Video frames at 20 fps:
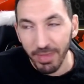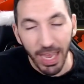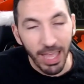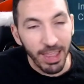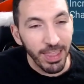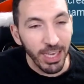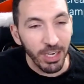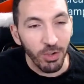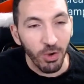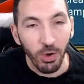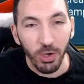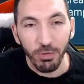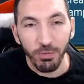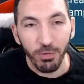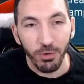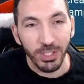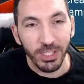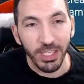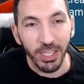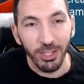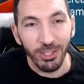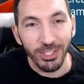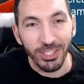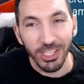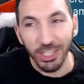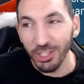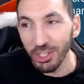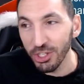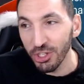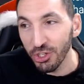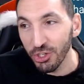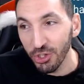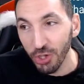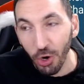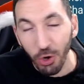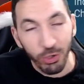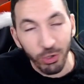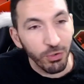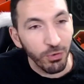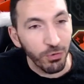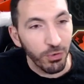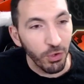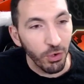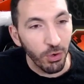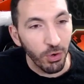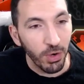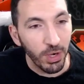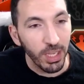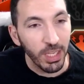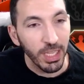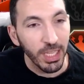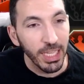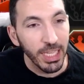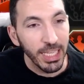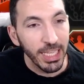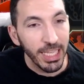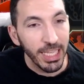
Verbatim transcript: And then going for skills such as Stoked Fury